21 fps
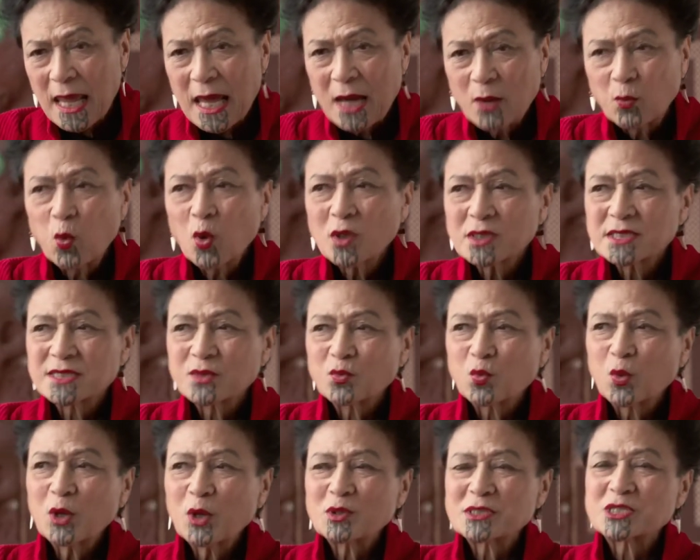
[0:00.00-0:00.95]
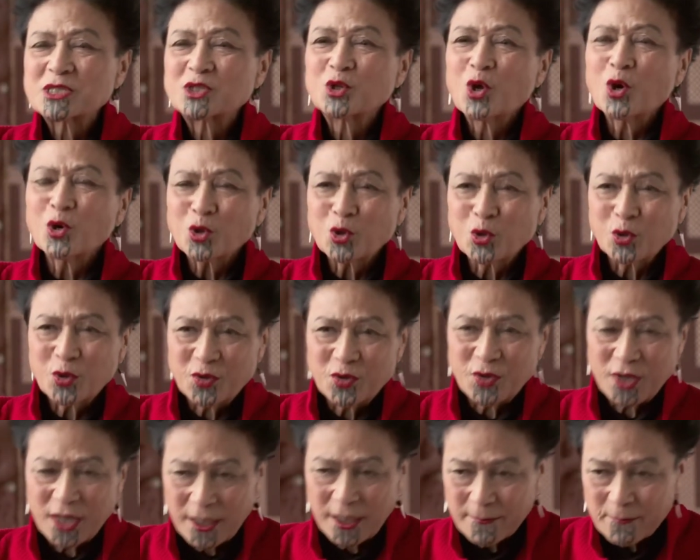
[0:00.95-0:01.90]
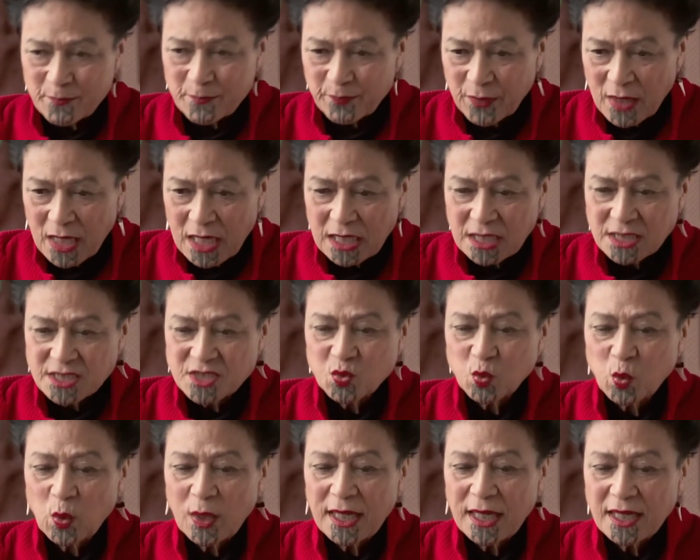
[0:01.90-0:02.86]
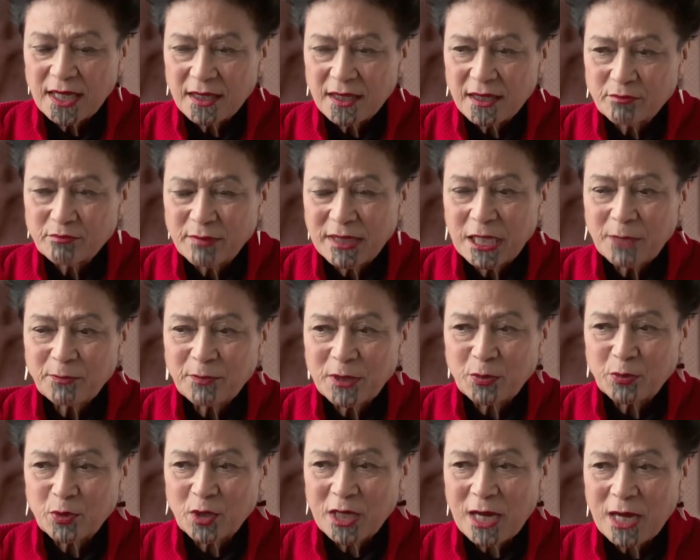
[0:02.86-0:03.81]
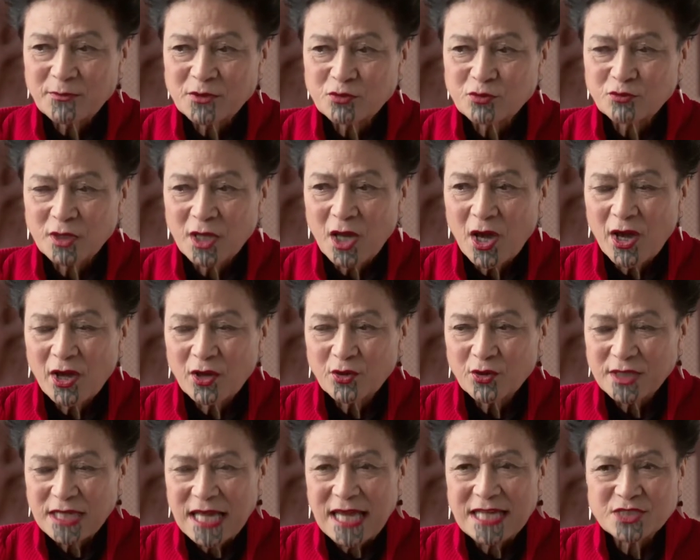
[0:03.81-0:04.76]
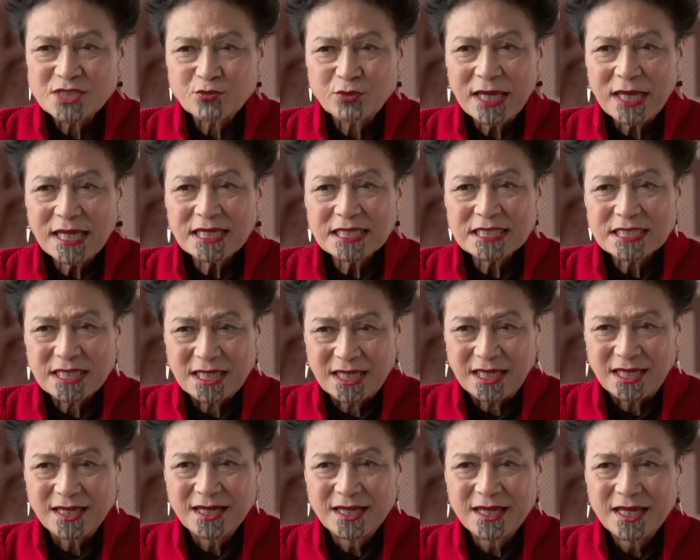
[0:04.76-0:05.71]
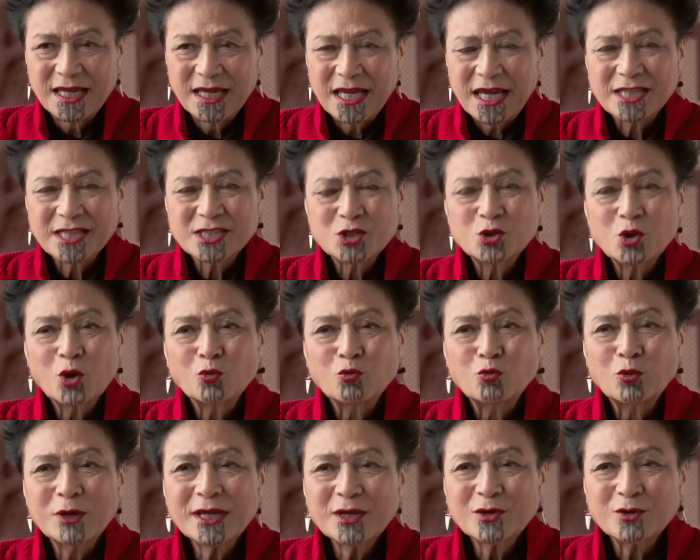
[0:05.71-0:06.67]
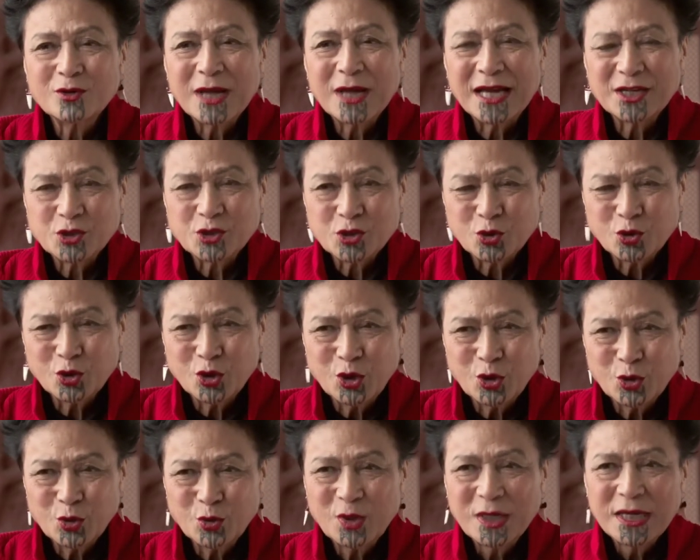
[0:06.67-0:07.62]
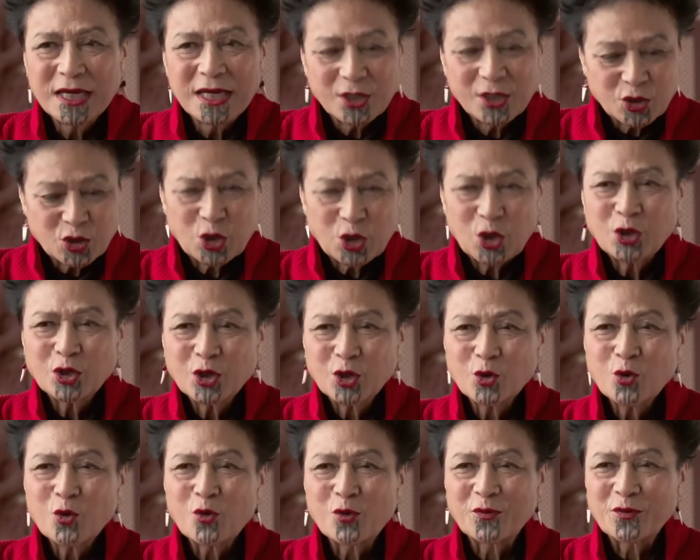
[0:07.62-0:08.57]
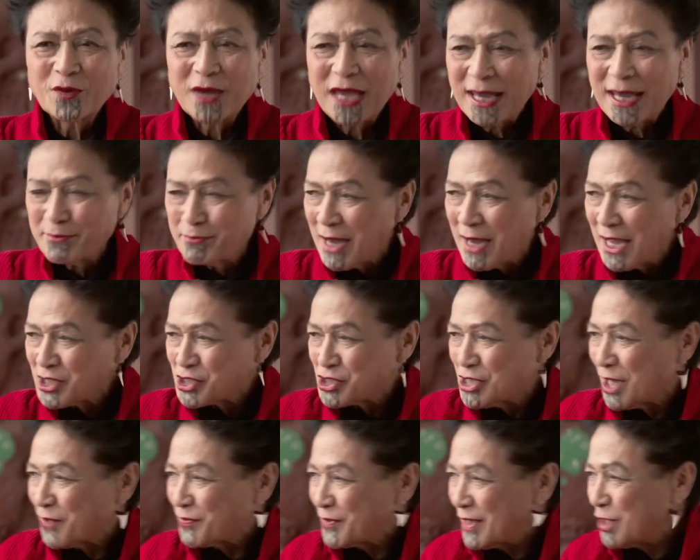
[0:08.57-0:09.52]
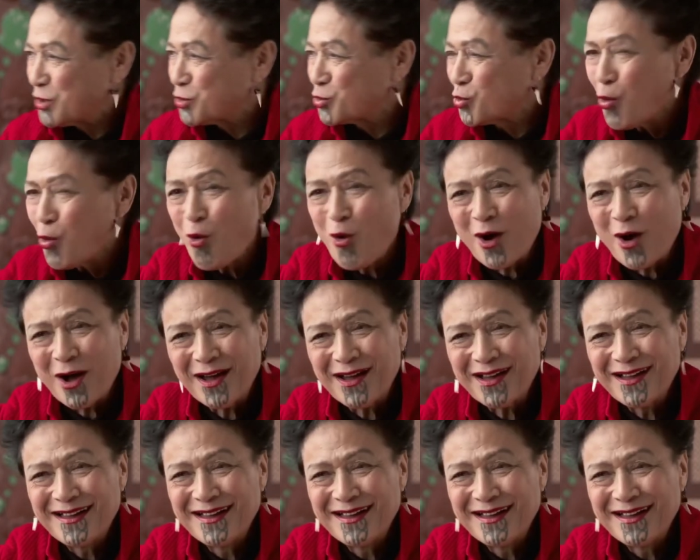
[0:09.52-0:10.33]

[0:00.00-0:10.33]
What's, where it's not a good thing is where many people come to rely on it as reality. It's not real until you turn it off and march out that door.